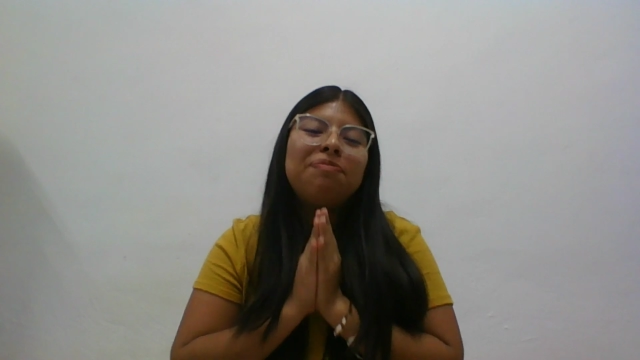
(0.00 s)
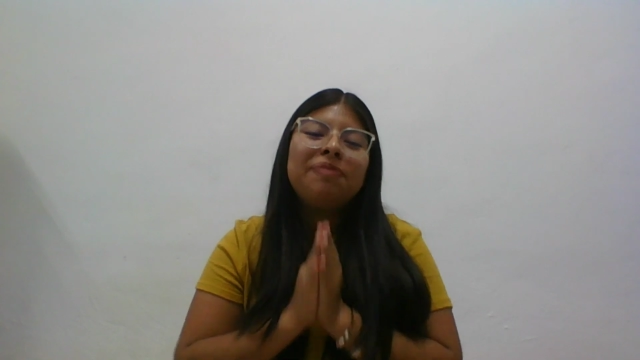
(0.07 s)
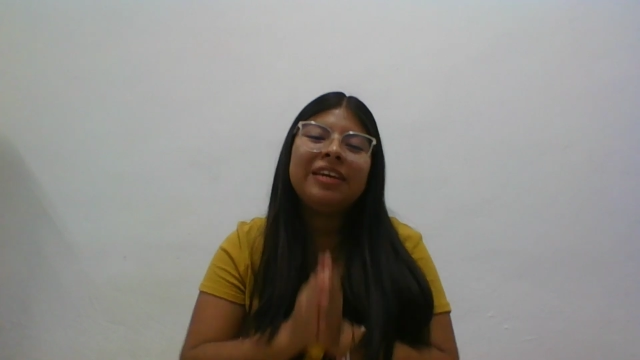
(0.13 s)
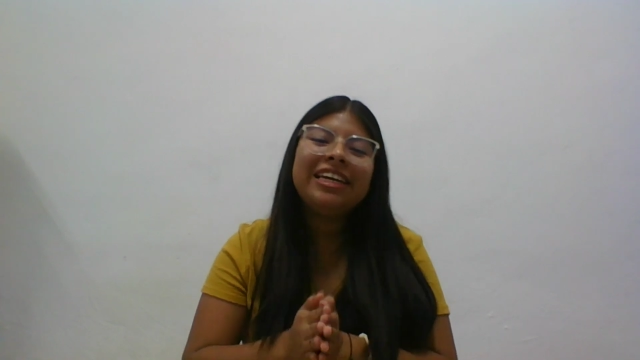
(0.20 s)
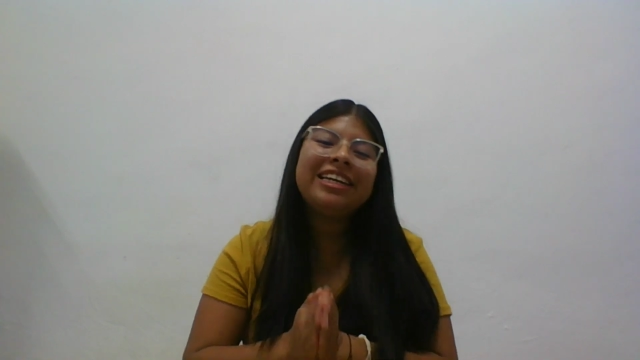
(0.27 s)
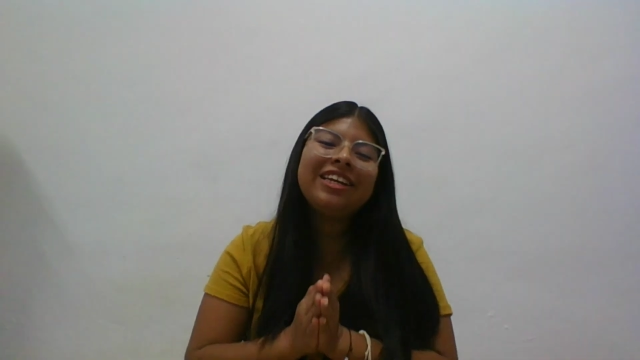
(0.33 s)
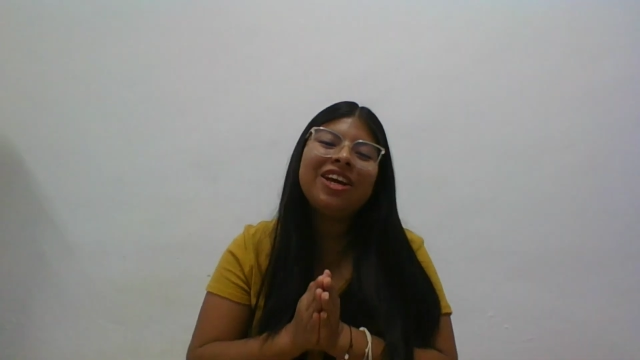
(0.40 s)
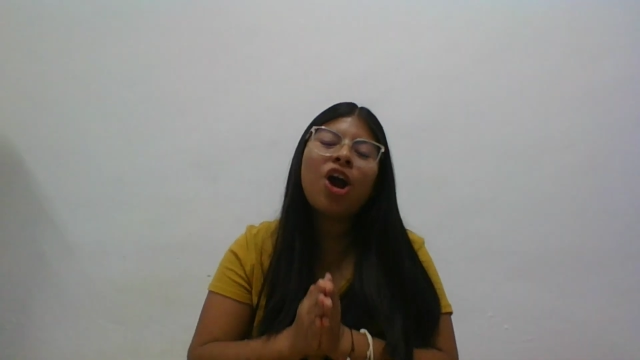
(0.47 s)

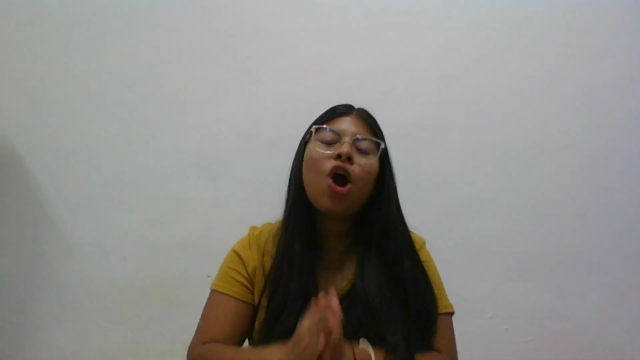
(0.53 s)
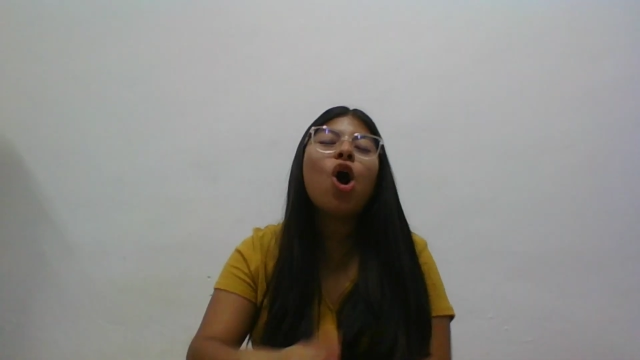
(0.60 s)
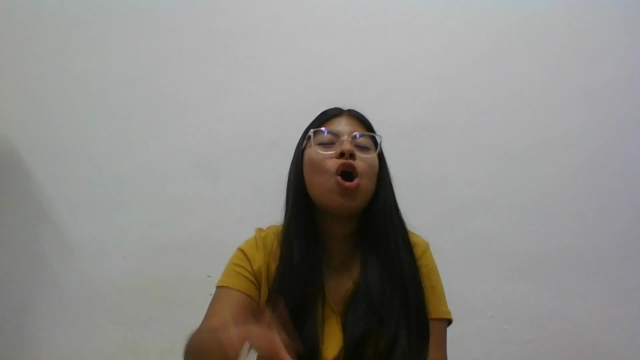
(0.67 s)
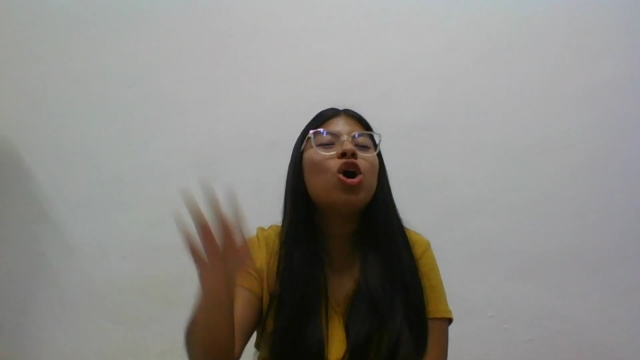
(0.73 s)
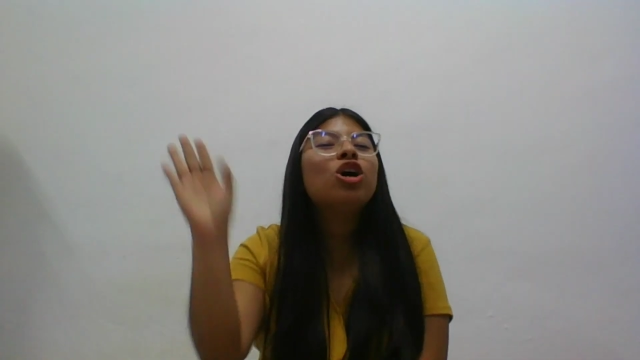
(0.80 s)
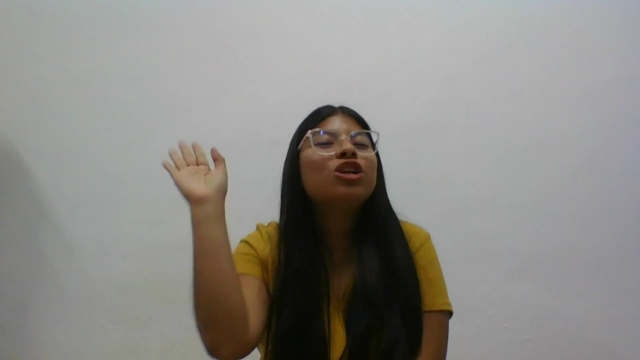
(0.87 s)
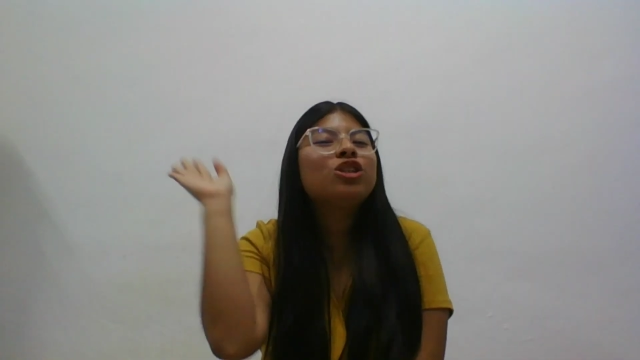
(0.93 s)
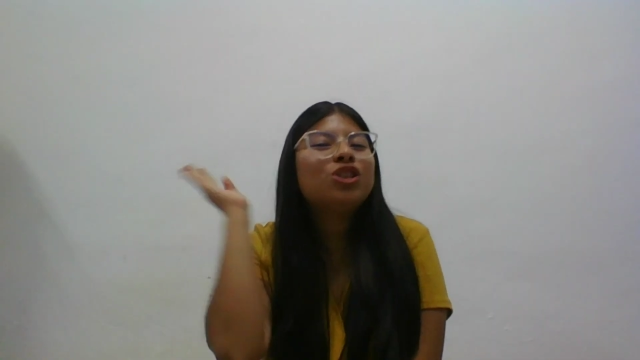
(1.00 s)

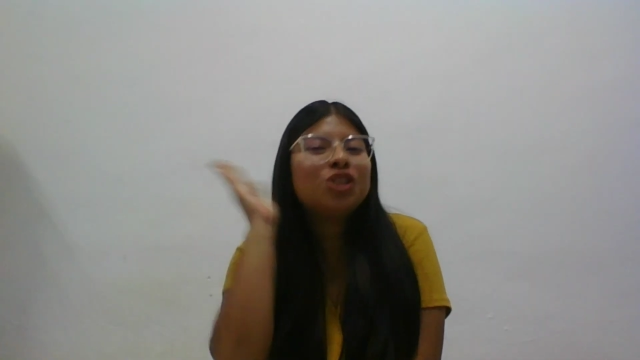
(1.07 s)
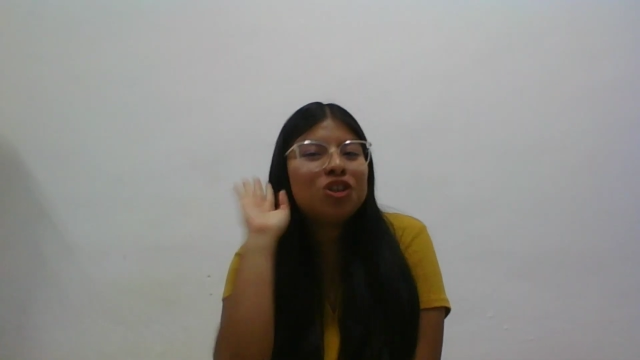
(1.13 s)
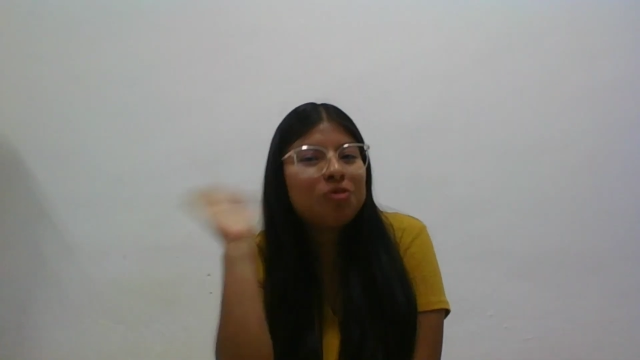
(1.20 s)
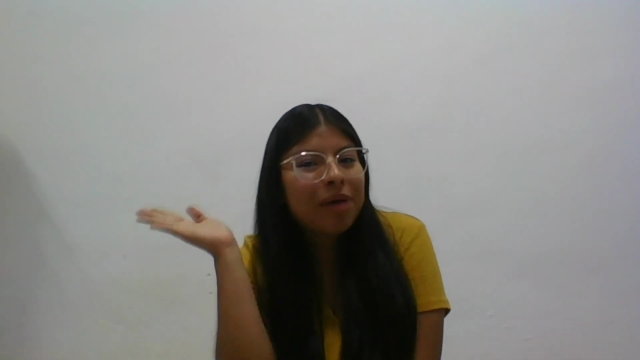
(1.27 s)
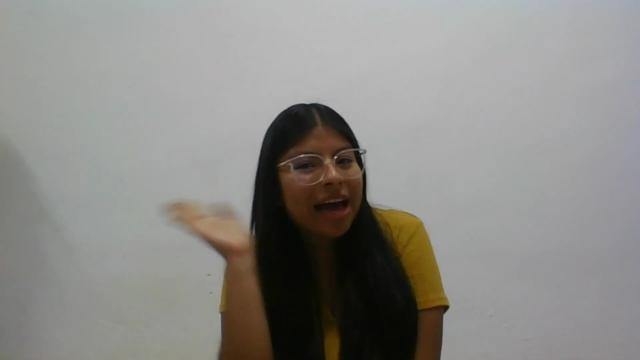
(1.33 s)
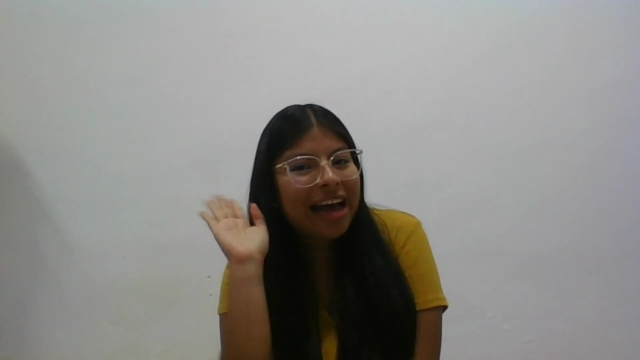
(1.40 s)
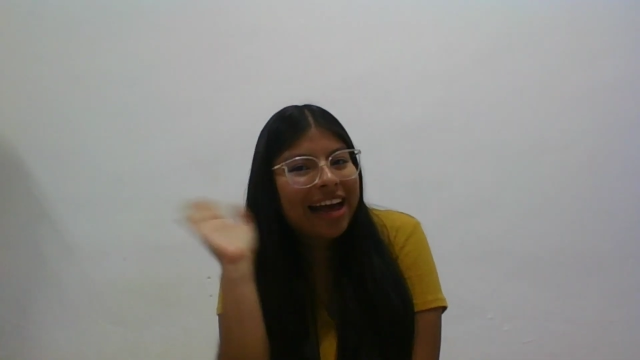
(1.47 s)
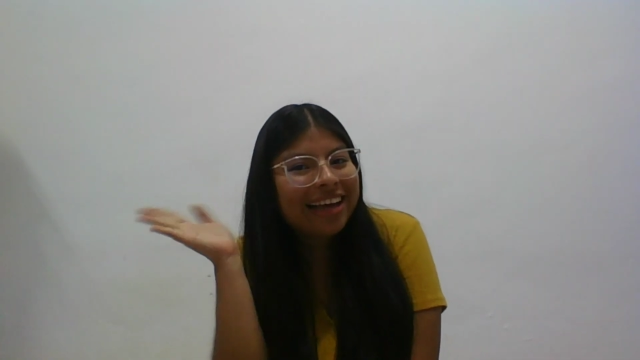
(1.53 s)
video.
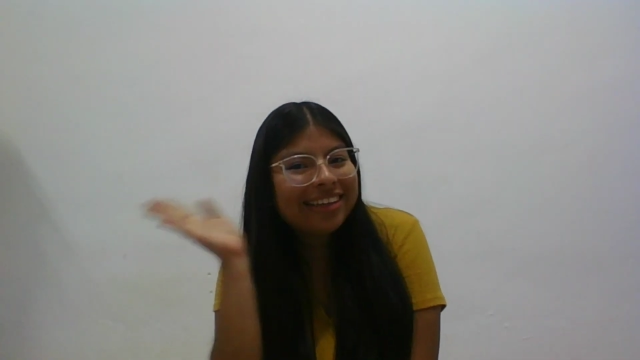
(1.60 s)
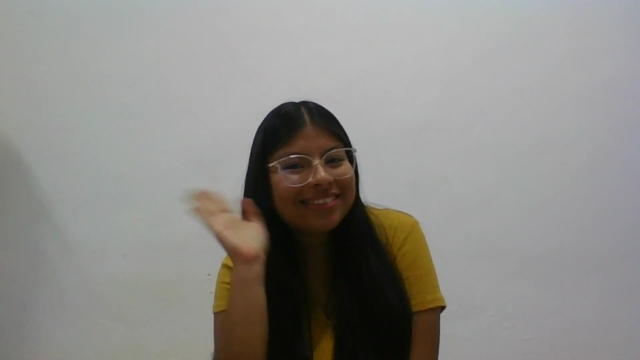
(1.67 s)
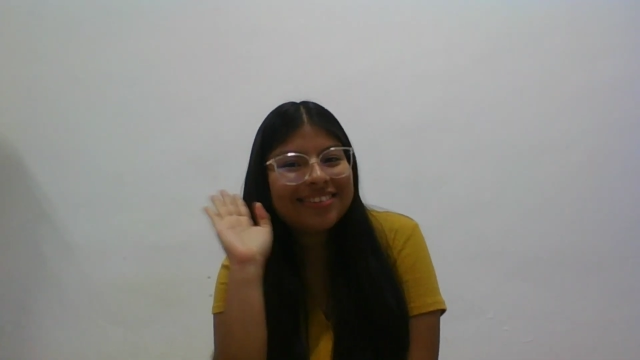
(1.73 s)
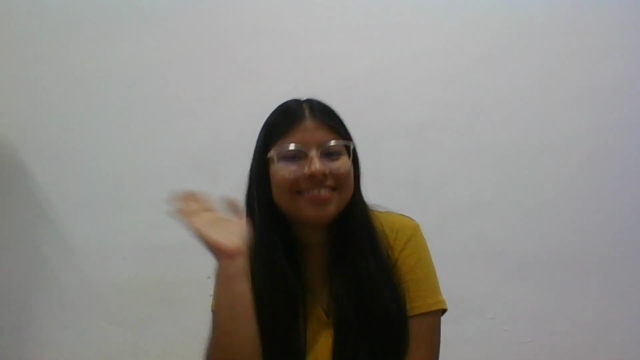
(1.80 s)
Goodbye!